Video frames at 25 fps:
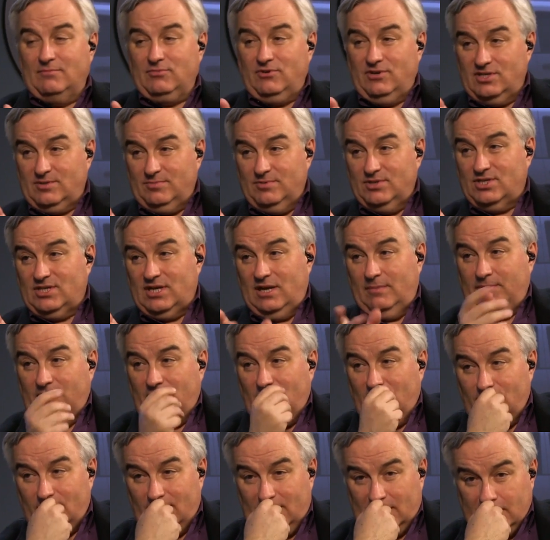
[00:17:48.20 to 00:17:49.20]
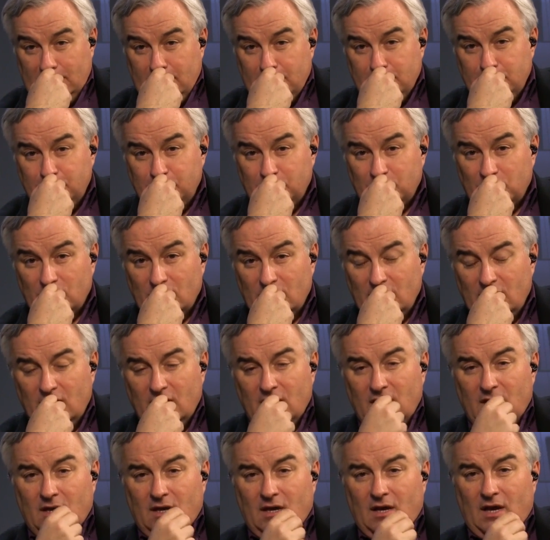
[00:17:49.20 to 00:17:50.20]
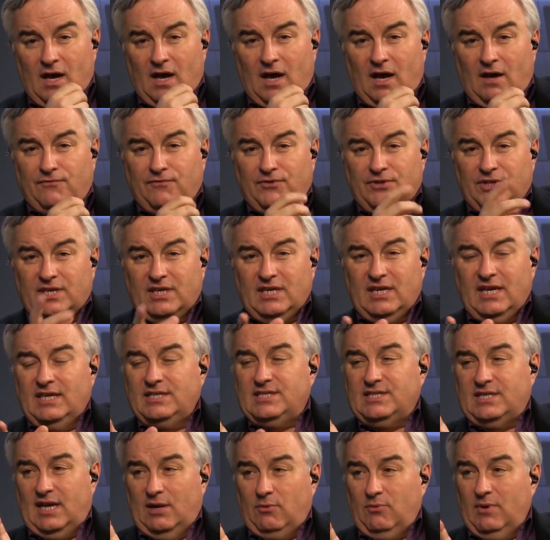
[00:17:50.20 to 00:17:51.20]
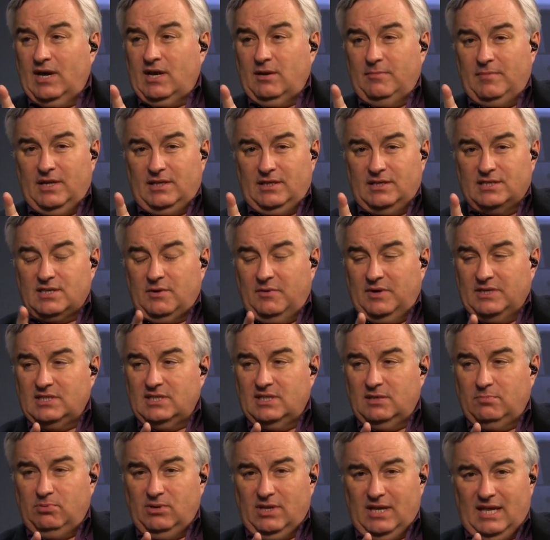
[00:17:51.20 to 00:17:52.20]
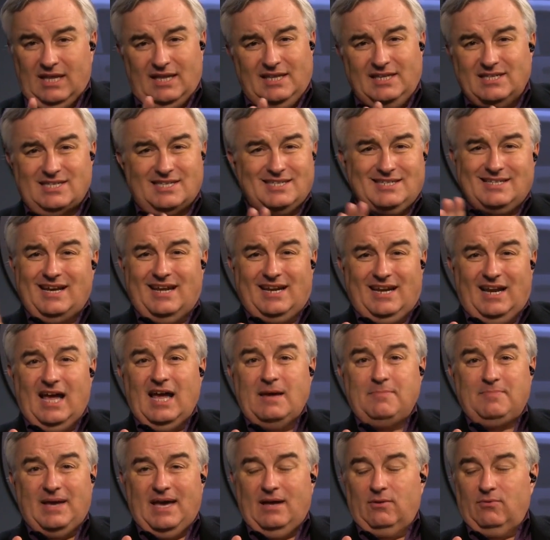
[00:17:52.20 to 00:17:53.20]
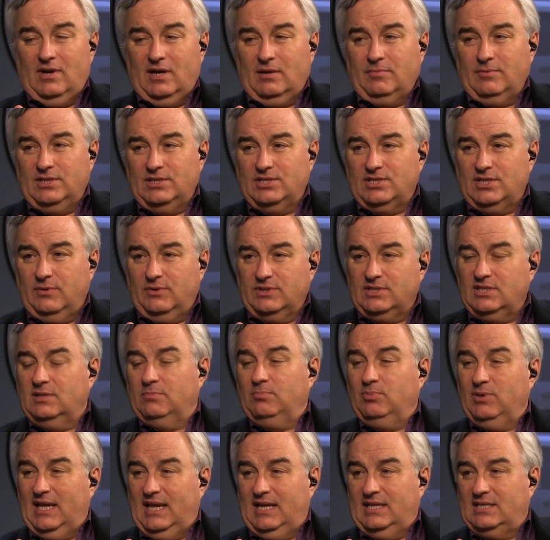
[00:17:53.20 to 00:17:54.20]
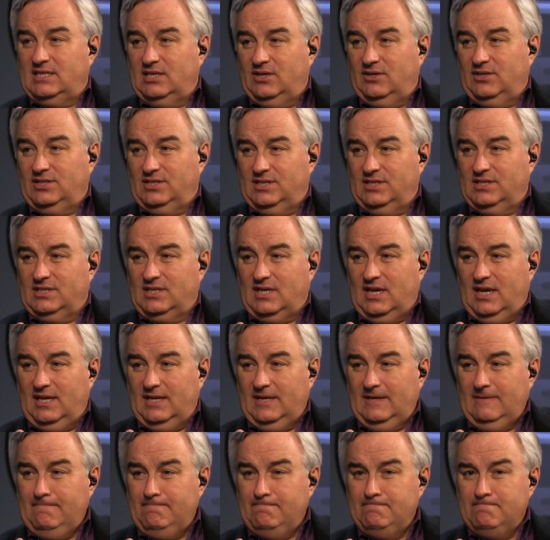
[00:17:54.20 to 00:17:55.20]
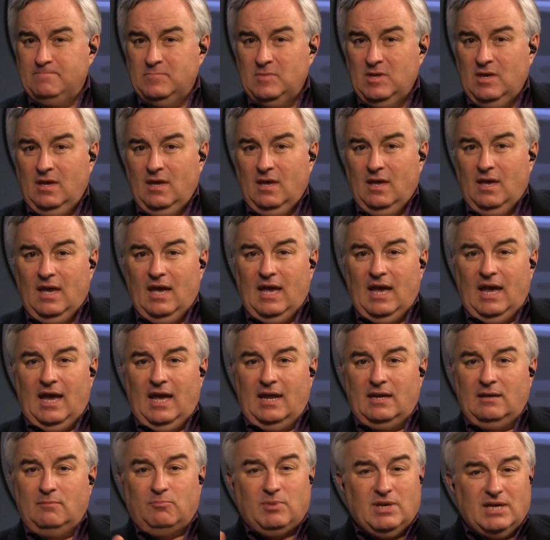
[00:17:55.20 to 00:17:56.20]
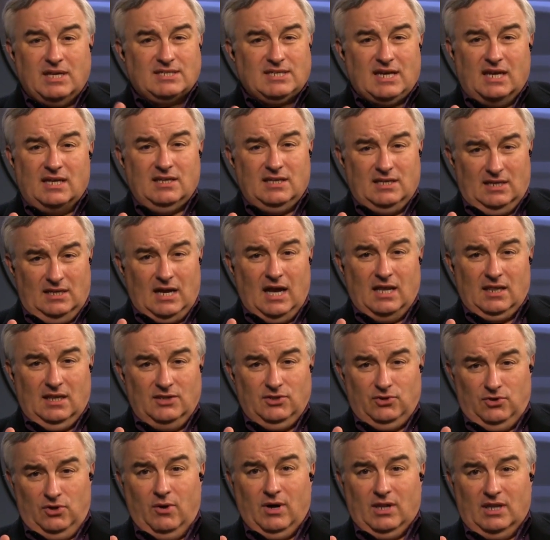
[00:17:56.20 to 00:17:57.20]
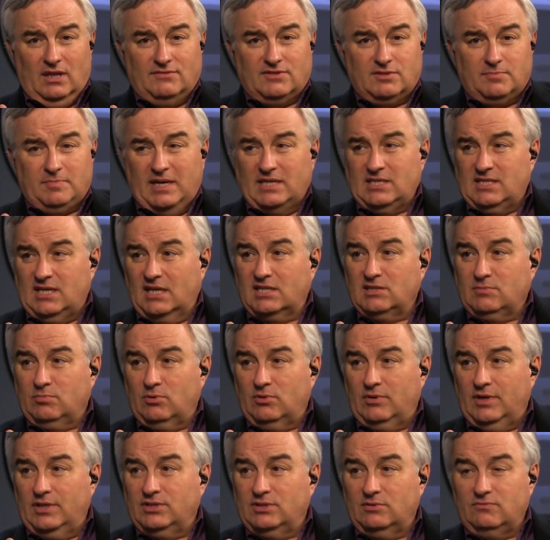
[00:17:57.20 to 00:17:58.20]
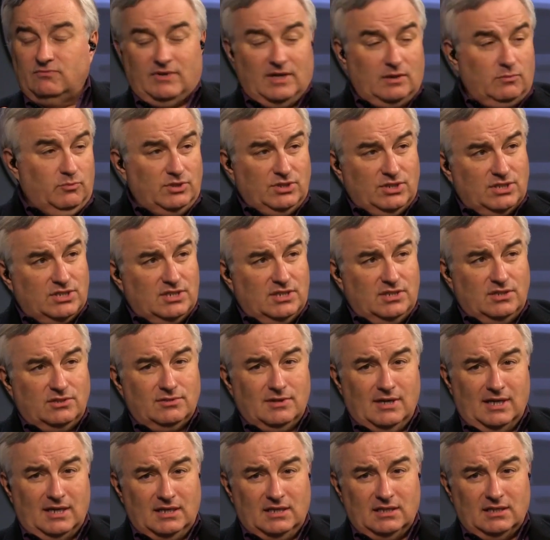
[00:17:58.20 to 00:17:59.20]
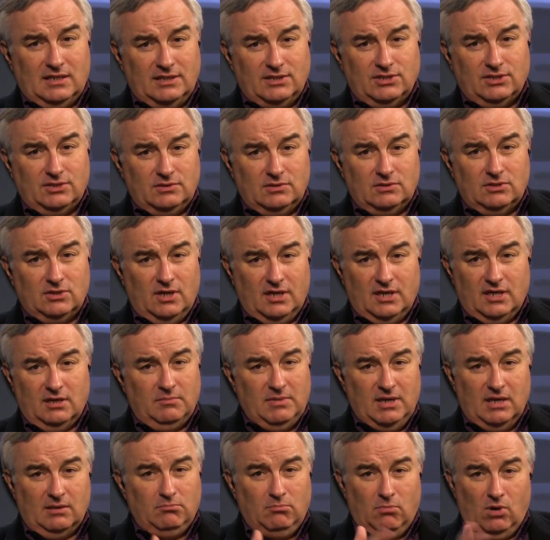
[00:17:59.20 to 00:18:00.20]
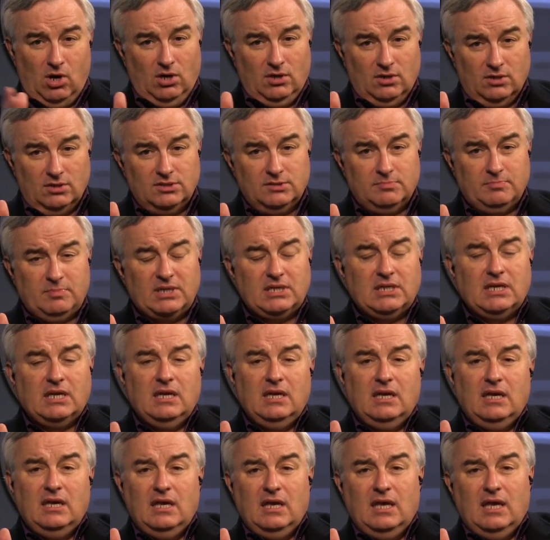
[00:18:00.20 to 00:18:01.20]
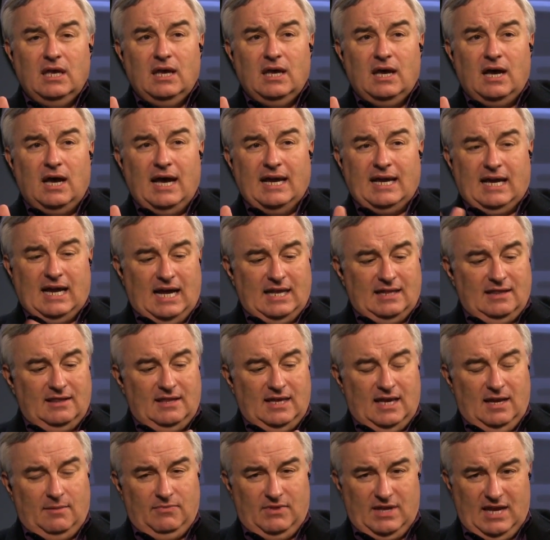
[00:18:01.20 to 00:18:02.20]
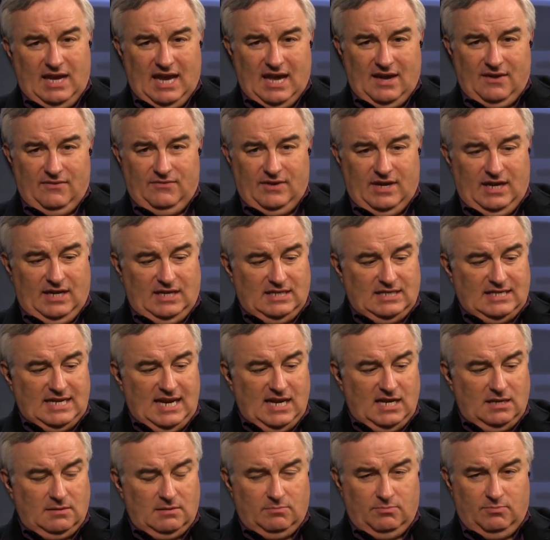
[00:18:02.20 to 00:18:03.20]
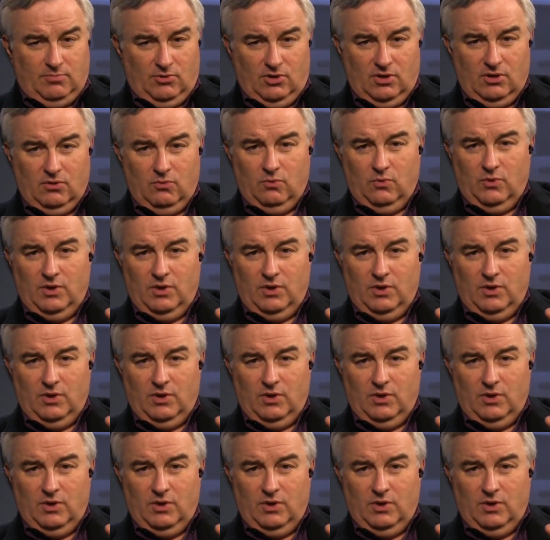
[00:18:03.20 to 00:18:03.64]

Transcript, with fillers: some Christmas shopping already. Uh-huh. Uh, for the kids, and I recommend this. I went to the plan. This is not an iPad recommendation. I went to the Planetary Society. Okay. And because I, I, you know, I love space exploration. In fact, we just did a triangulation talking about Mars. But I got them. They have a date book